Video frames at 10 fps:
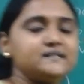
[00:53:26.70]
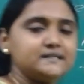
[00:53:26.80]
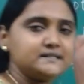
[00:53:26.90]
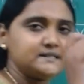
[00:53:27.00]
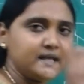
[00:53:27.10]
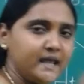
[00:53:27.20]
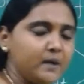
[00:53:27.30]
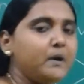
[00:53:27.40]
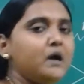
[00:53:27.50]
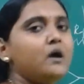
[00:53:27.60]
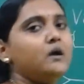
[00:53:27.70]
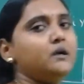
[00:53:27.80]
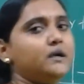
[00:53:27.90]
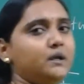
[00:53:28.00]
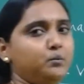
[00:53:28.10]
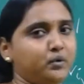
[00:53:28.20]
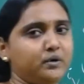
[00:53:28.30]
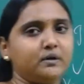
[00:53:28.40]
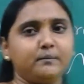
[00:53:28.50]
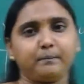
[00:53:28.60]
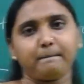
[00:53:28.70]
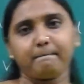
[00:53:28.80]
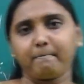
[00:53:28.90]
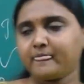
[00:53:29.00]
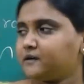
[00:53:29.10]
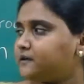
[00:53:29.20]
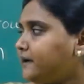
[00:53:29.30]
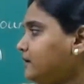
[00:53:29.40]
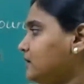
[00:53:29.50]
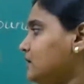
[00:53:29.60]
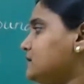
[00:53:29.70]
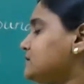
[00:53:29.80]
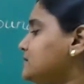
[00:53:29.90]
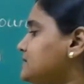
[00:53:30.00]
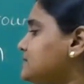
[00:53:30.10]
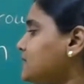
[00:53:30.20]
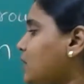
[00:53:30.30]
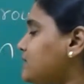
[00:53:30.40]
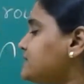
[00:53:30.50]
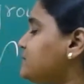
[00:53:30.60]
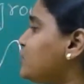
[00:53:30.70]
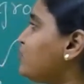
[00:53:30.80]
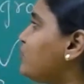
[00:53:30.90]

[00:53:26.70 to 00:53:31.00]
the same input. Right? So this is the concept of